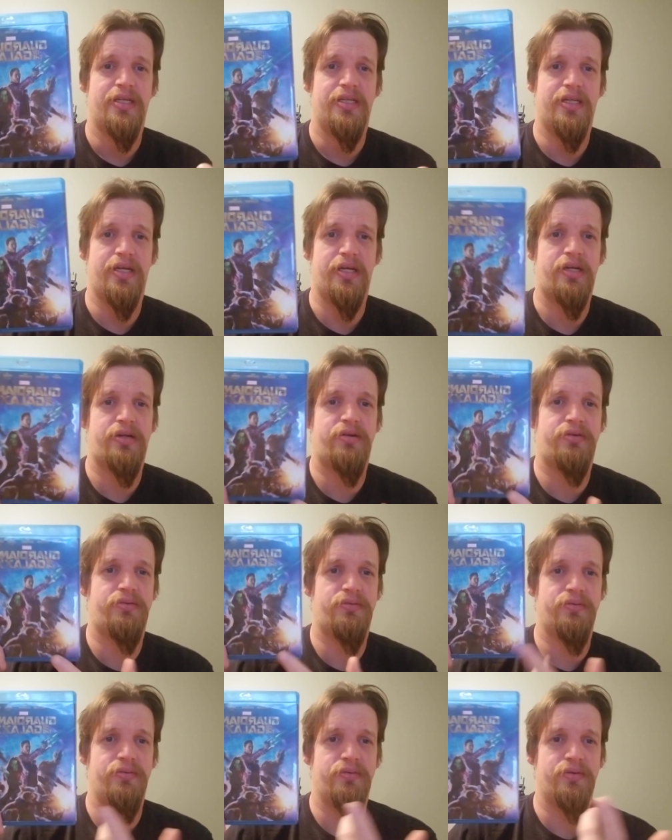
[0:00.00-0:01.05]
like
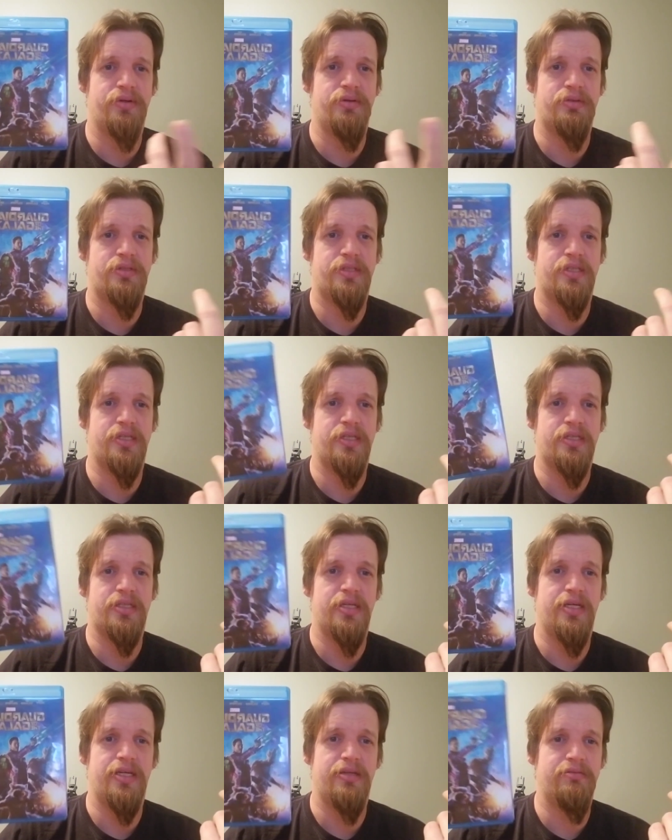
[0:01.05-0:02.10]
Groot's
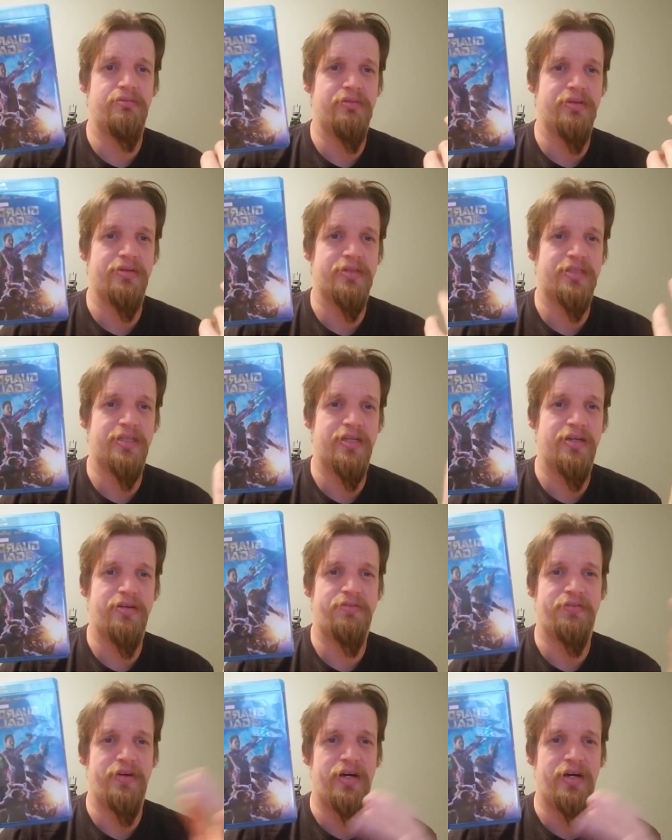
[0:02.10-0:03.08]
incident and stuff.